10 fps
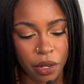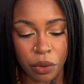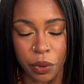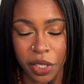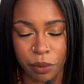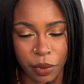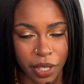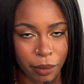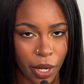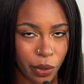always
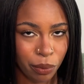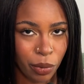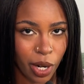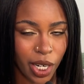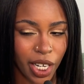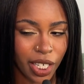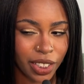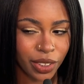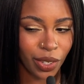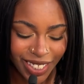bring my own
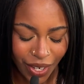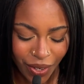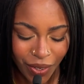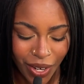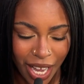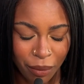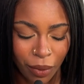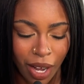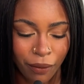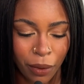products, so I
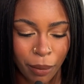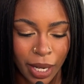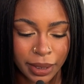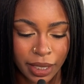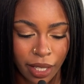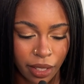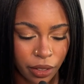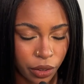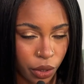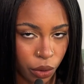brought for my
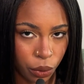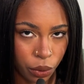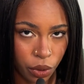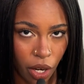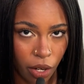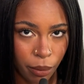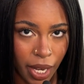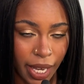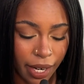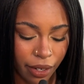stylist to use on my
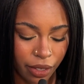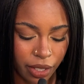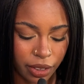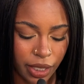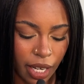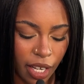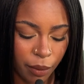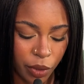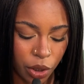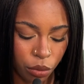hair this time
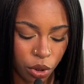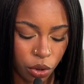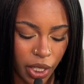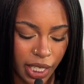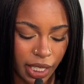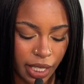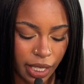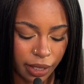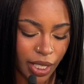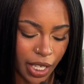when she was straightening
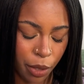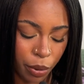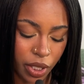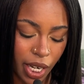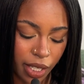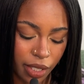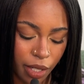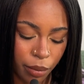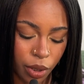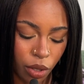it a heat
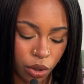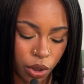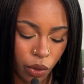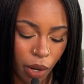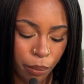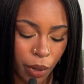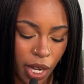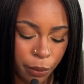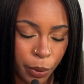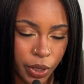protectant, but also a
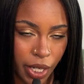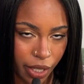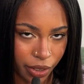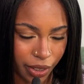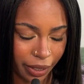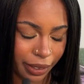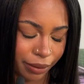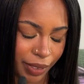bond protector,